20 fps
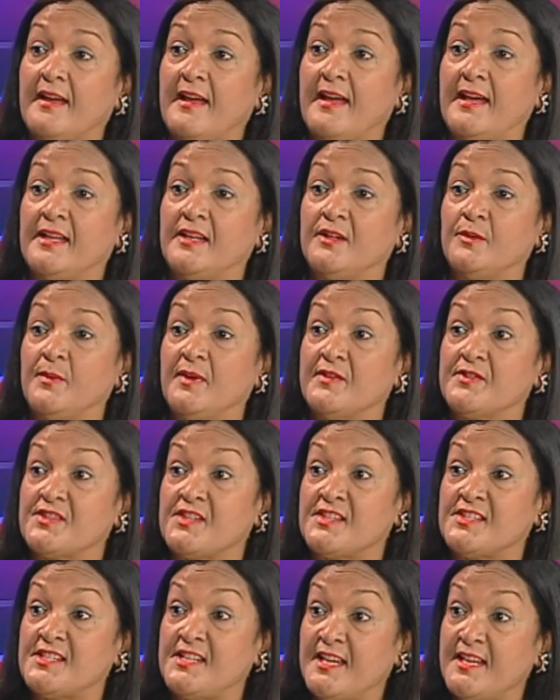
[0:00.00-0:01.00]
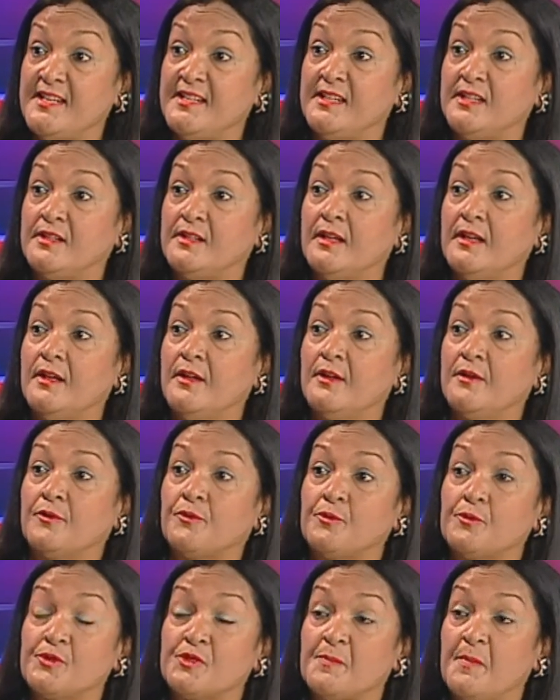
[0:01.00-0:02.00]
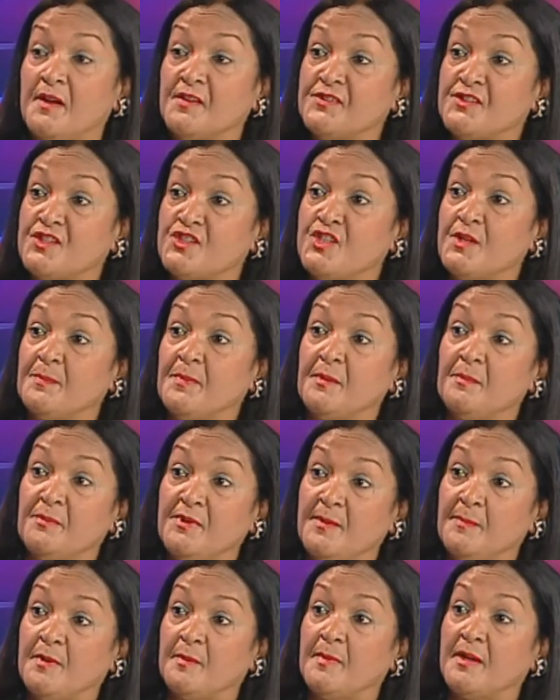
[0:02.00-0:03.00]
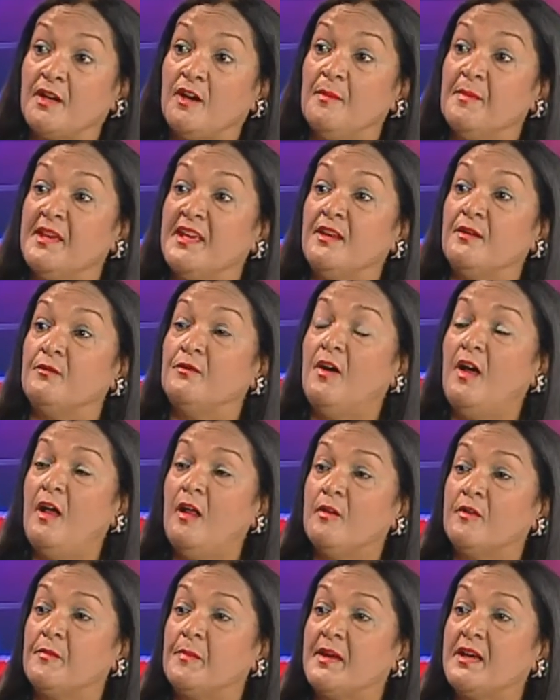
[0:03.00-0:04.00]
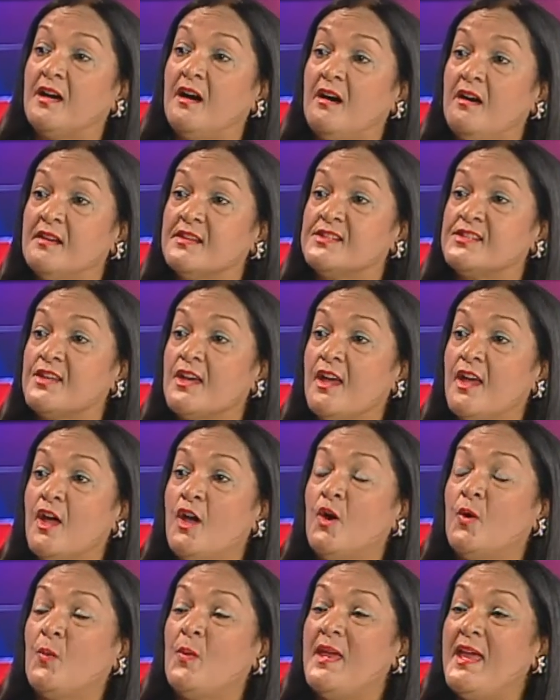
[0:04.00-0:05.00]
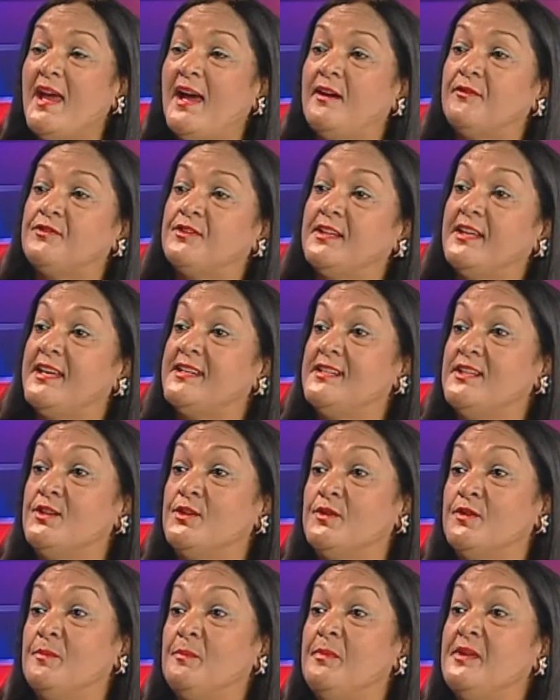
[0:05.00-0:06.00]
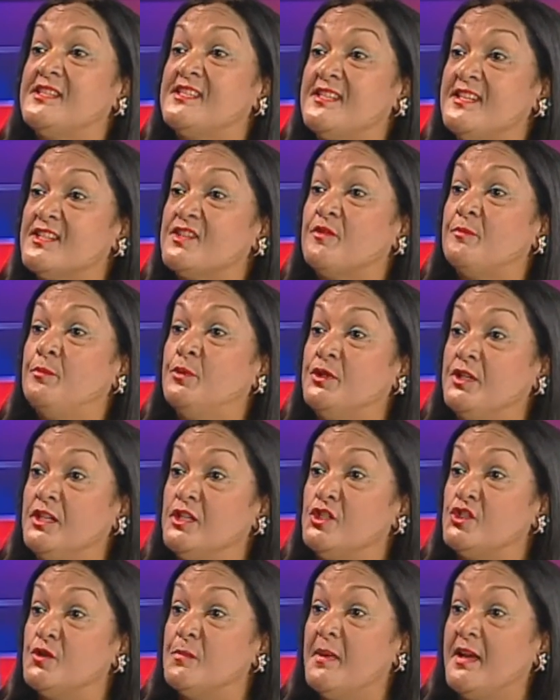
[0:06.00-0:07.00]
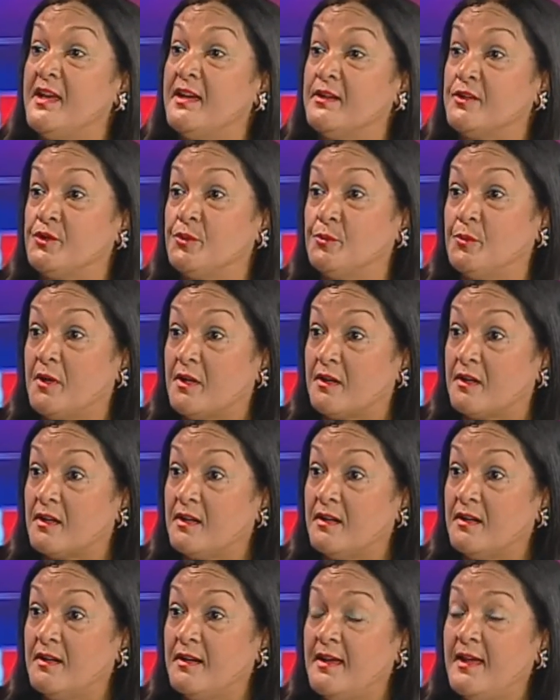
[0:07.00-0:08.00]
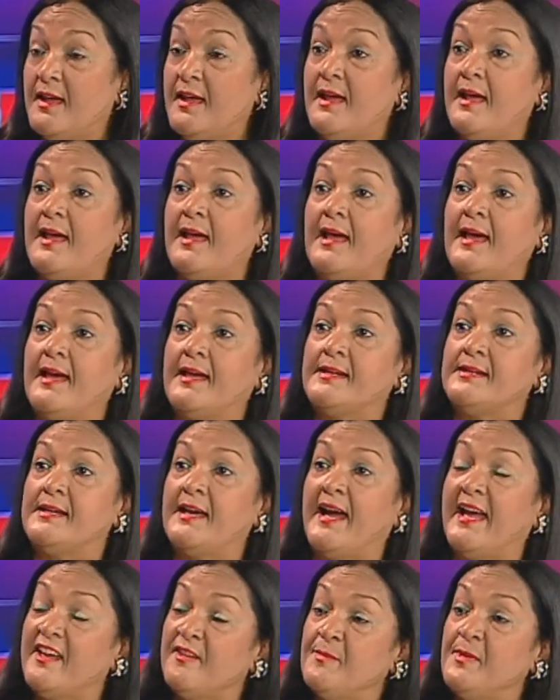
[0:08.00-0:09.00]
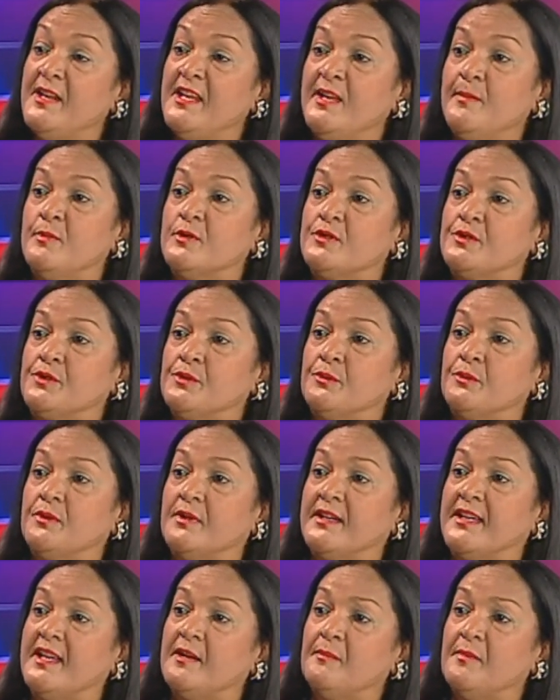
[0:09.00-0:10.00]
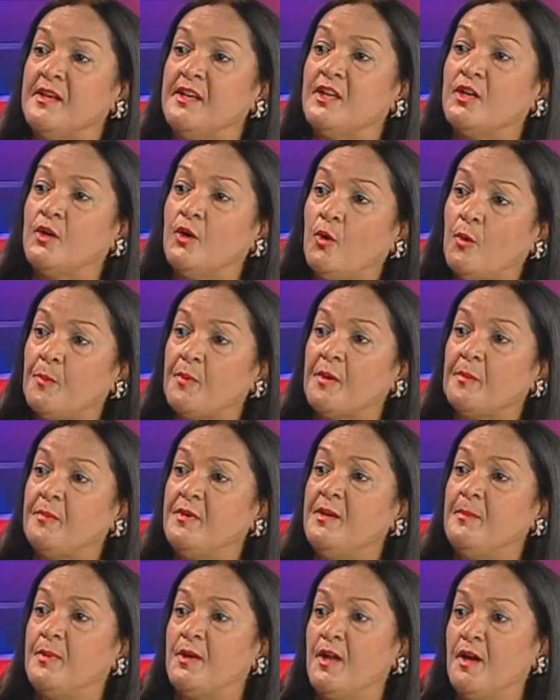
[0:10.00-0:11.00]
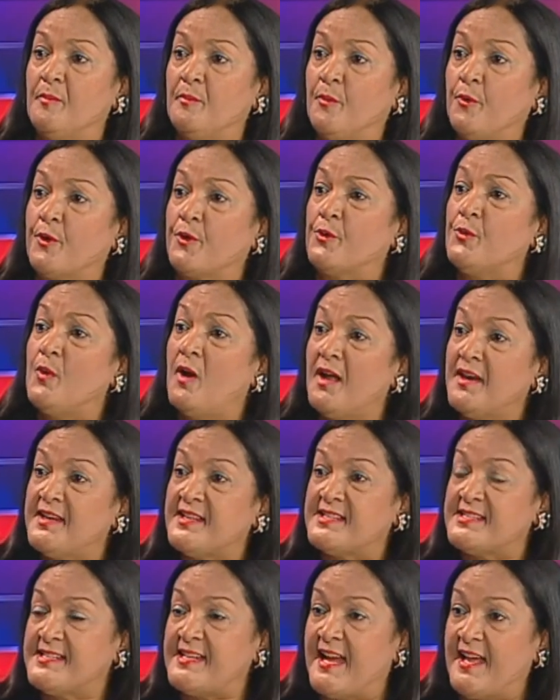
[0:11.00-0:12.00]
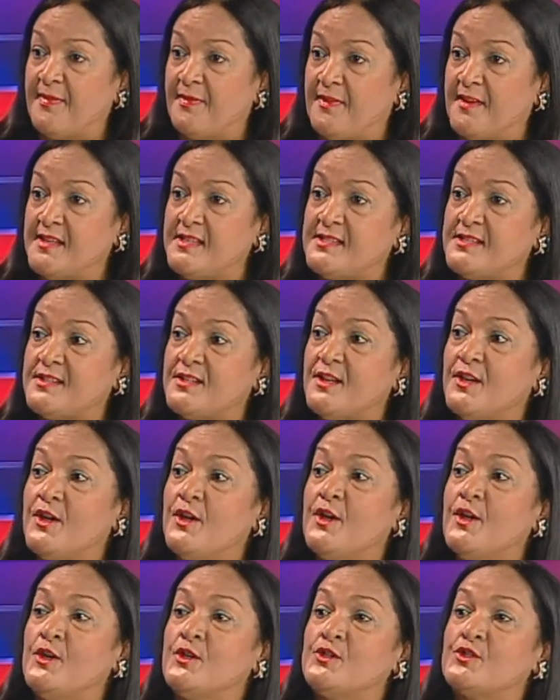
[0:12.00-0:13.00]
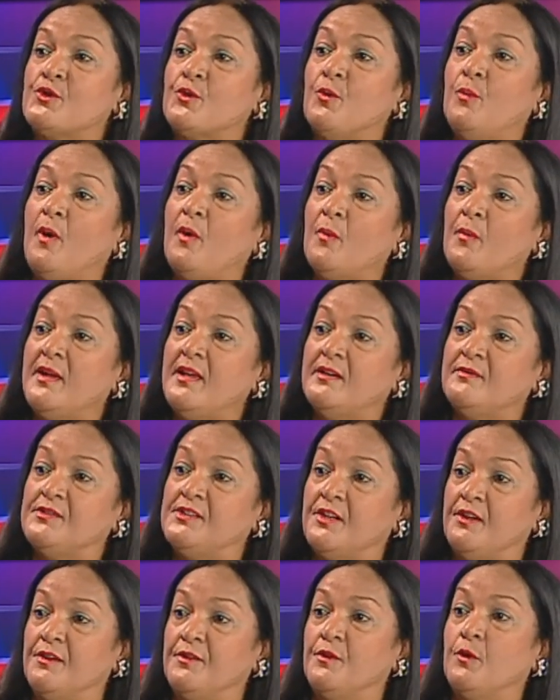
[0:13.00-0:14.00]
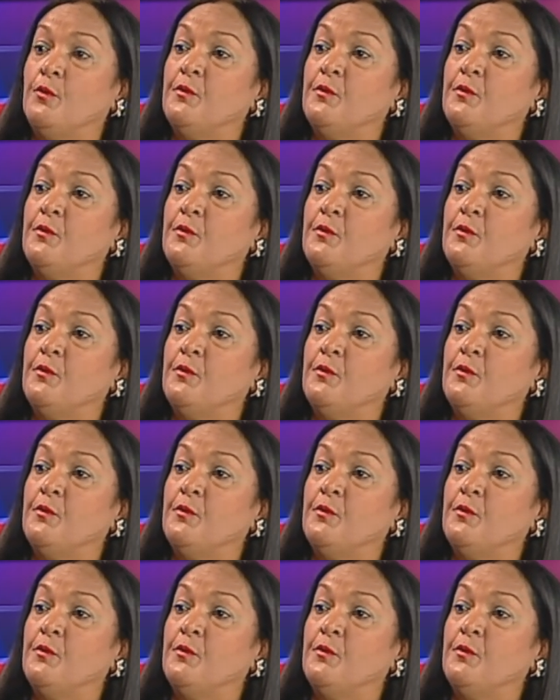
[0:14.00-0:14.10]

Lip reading: and we have sustained it through sponsorship and people becoming involved, because we have to get into the business of putting Jamaica to work. And I have been able to get many corporate people on board who understand this. So what we have done